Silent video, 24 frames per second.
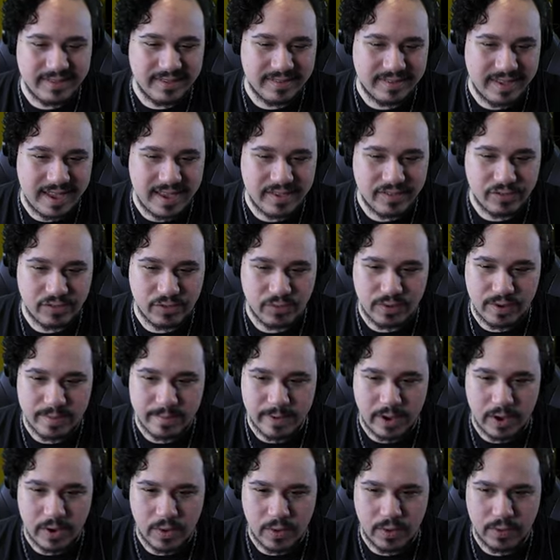this history
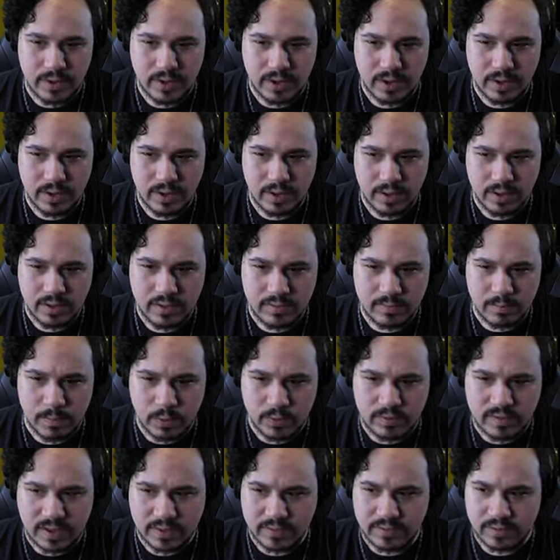mode? This
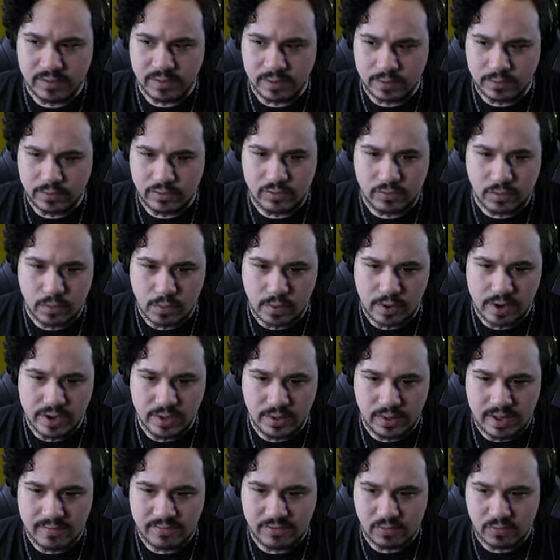mode tells a little story.
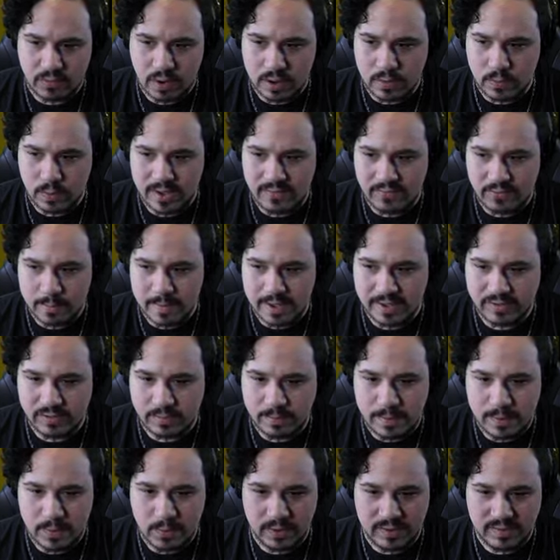You'll have to run away from
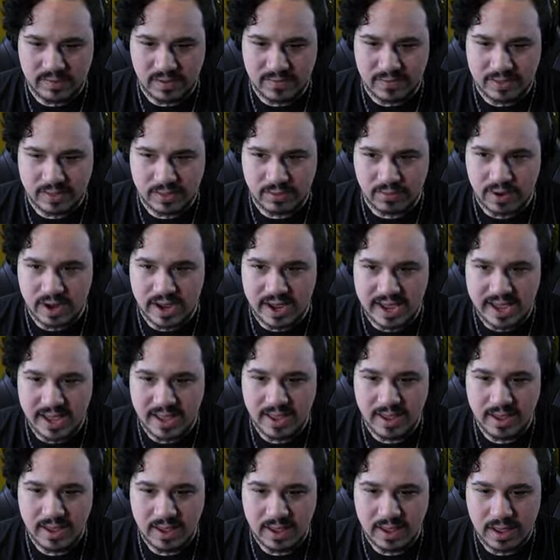SCP-173,
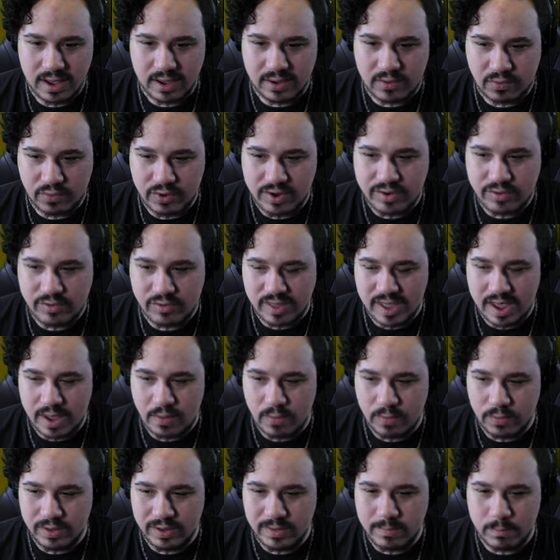a creature that
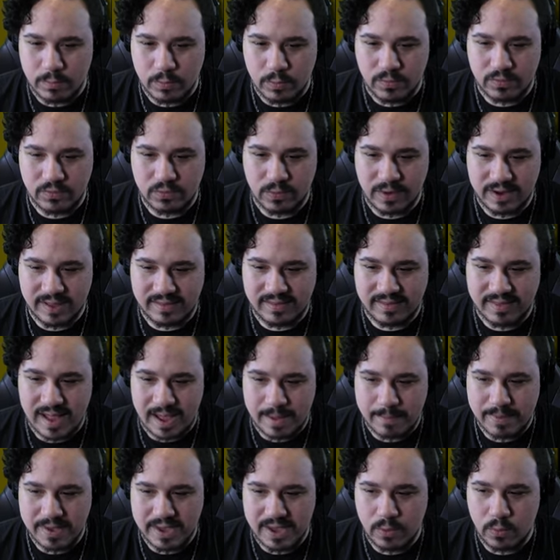only moves when it's
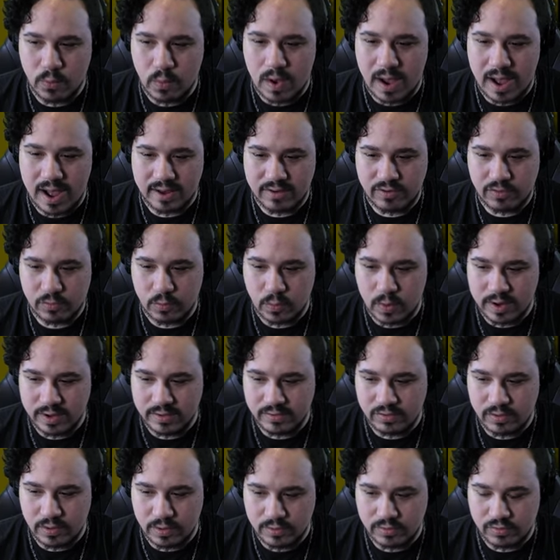not being watched. Want to
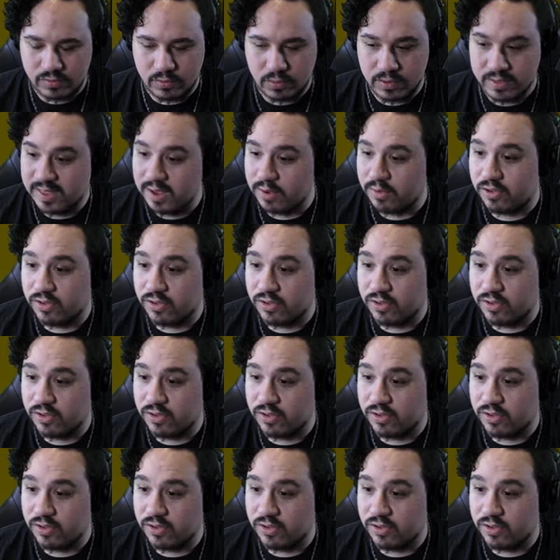start story? There's